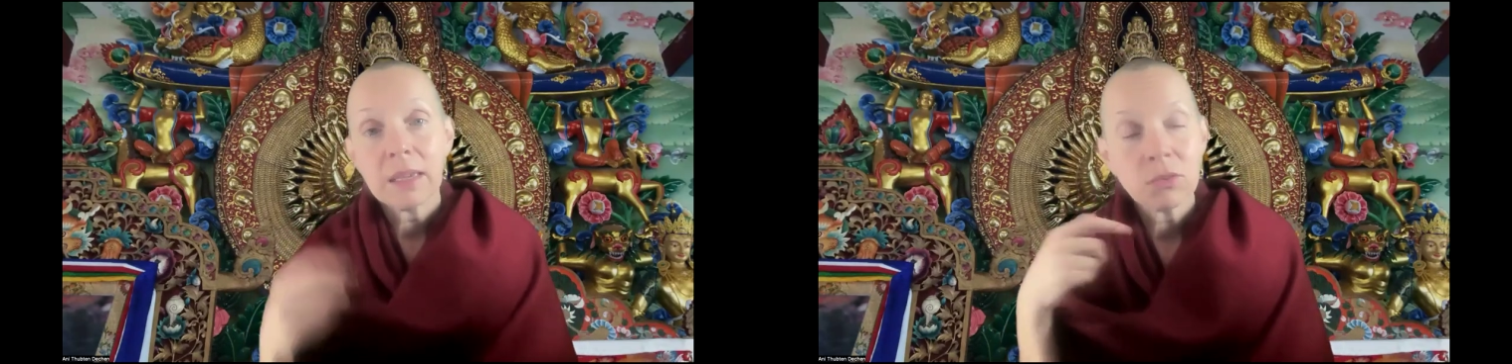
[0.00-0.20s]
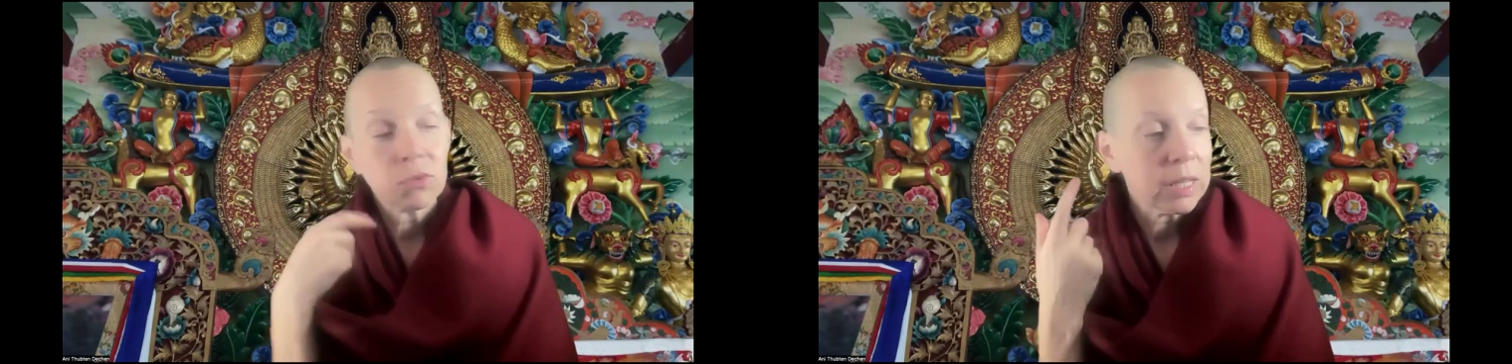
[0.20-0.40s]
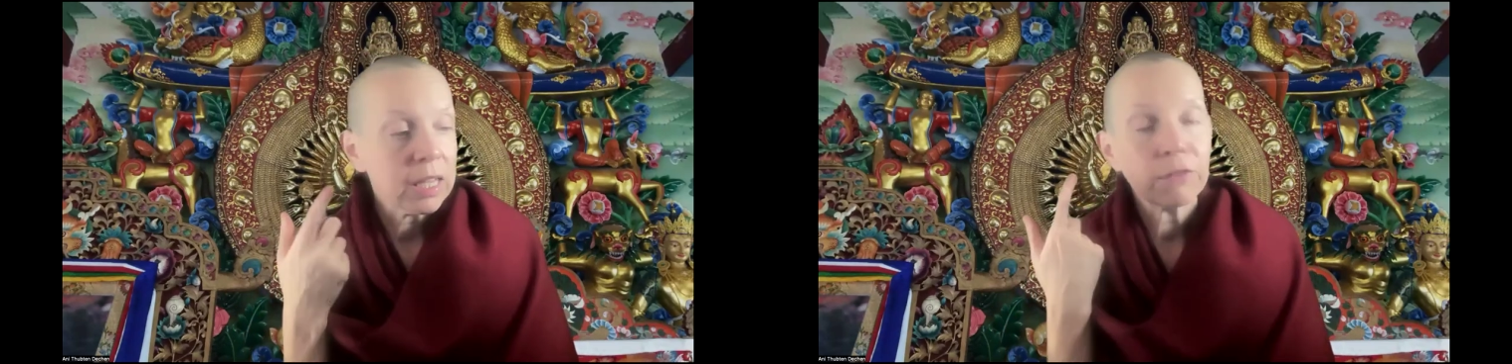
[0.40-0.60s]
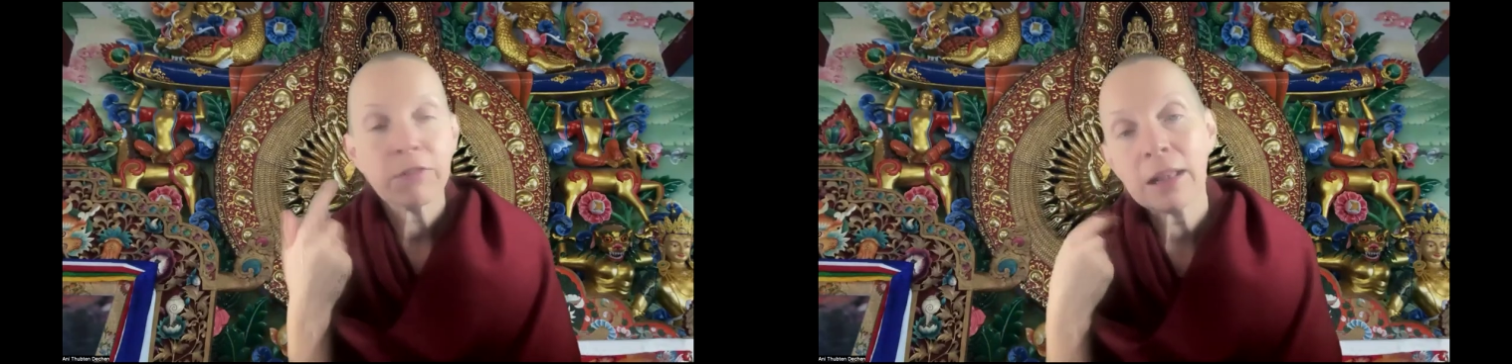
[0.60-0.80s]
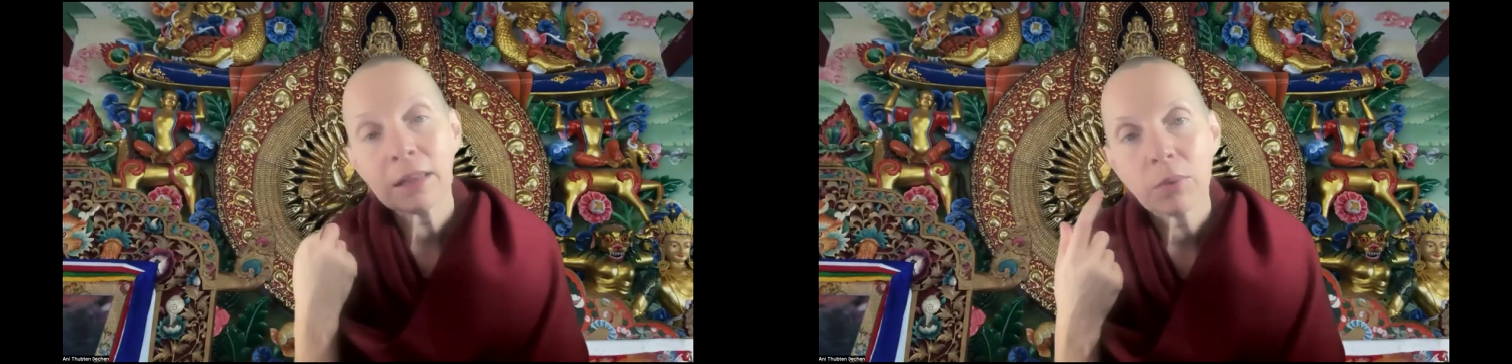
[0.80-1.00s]
is really
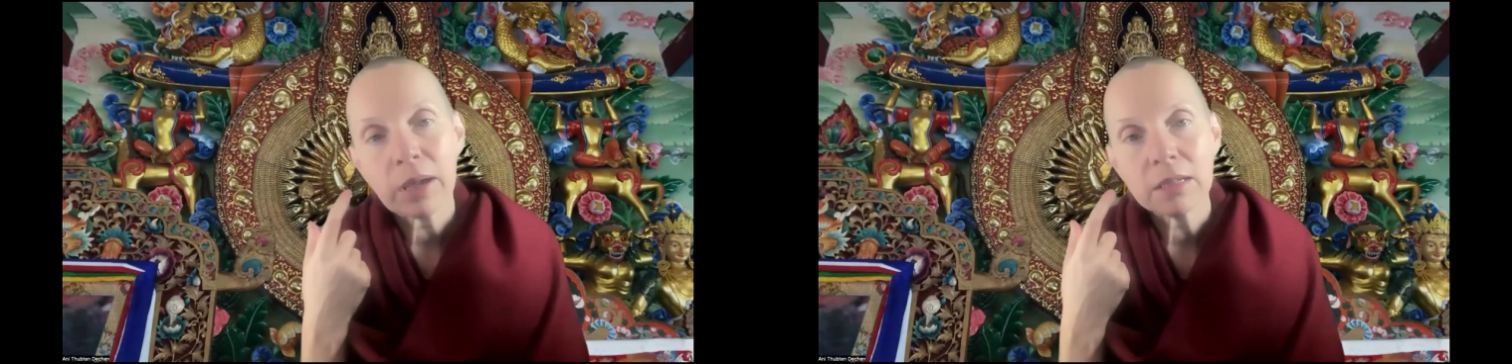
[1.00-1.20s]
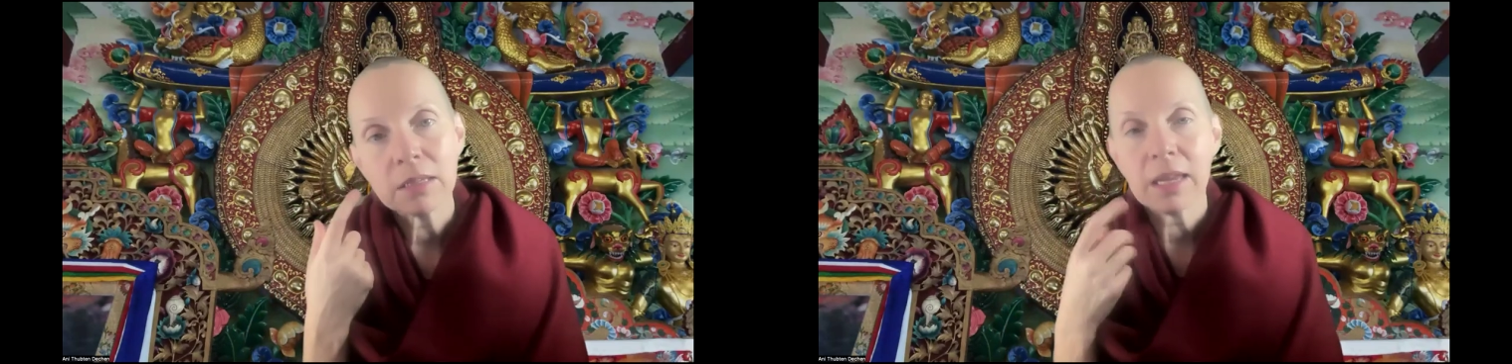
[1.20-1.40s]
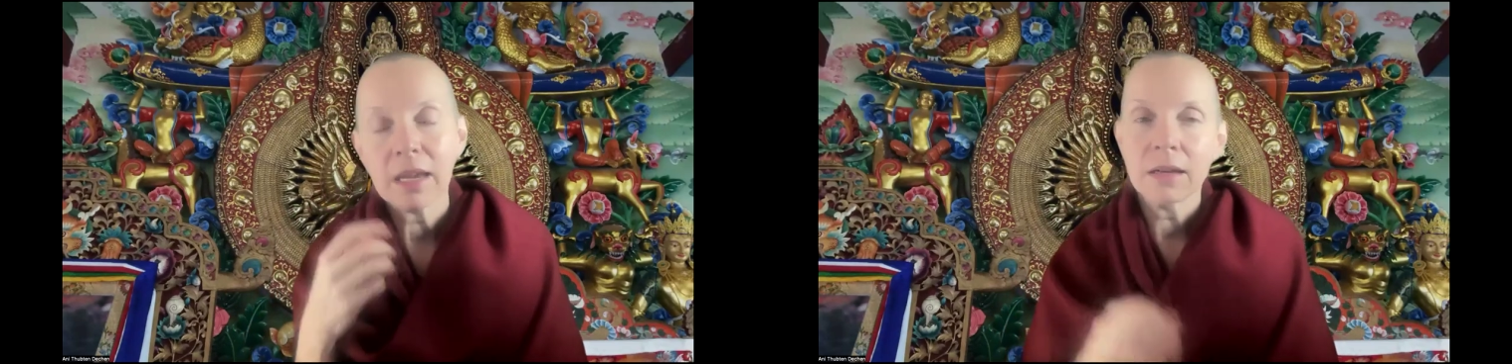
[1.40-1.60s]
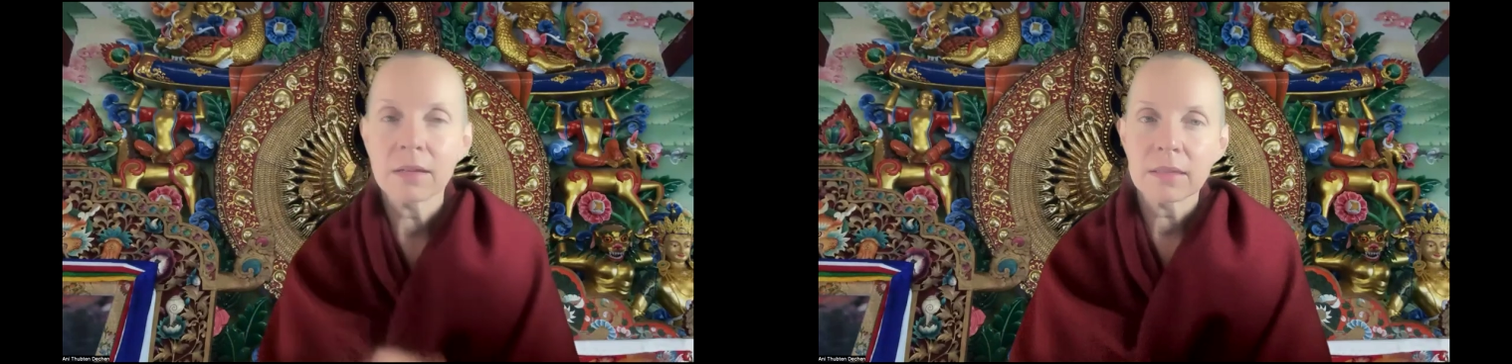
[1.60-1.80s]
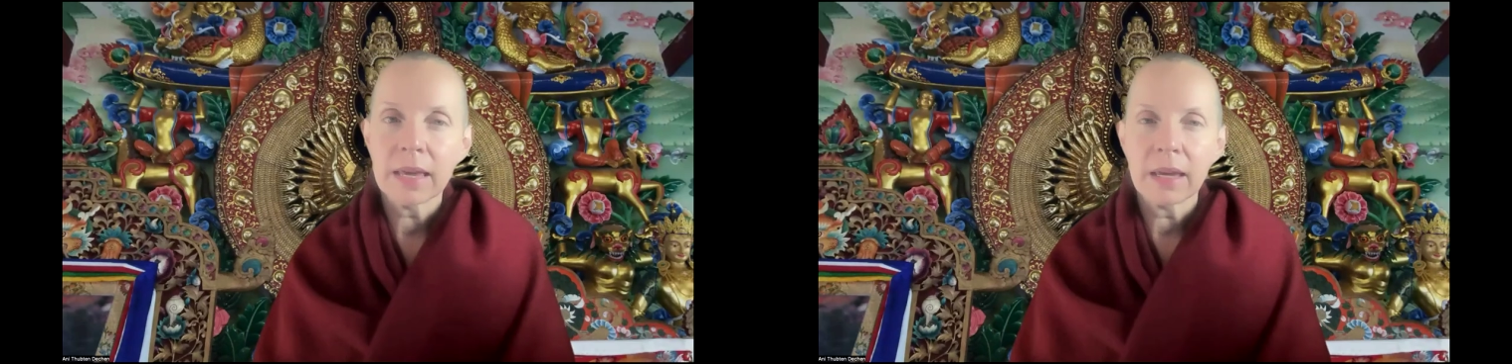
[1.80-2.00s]
evaluating and
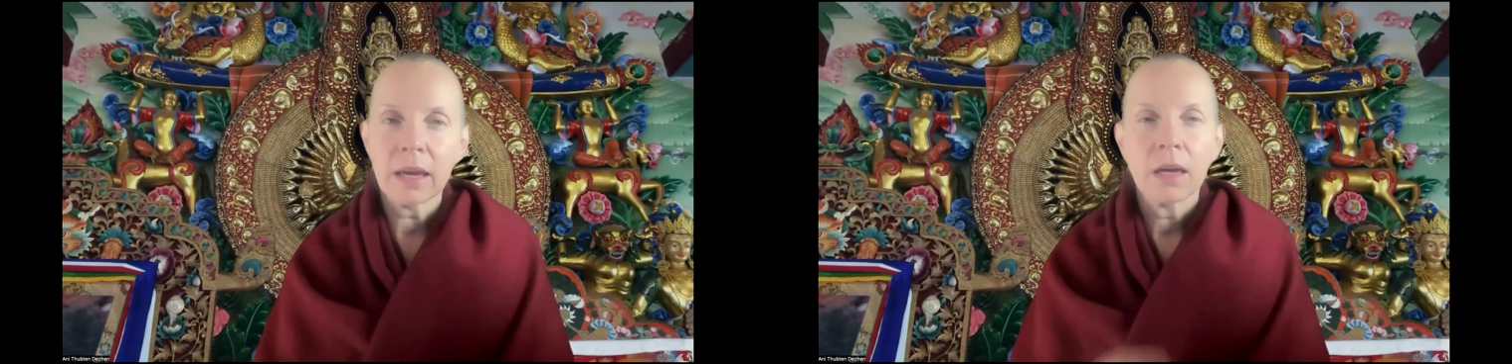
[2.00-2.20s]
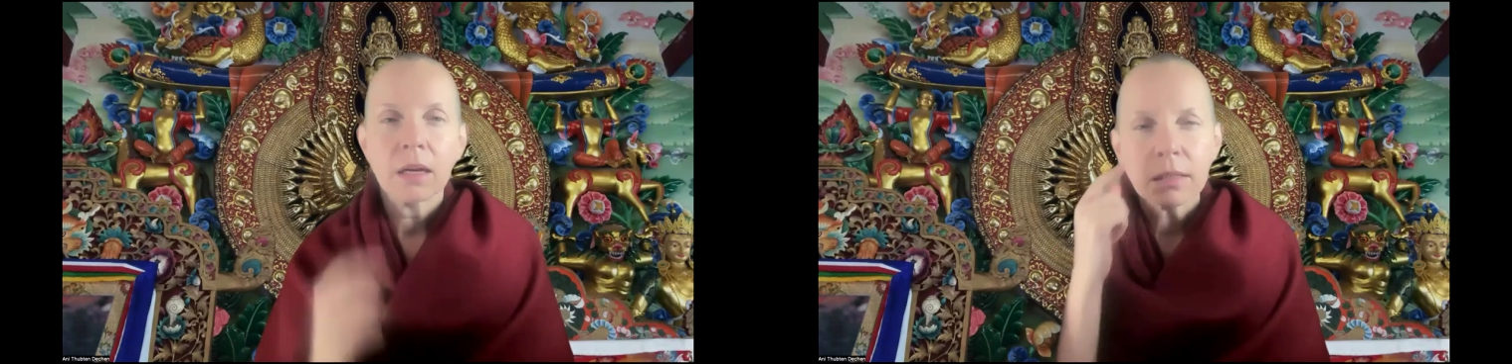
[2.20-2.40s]
saying,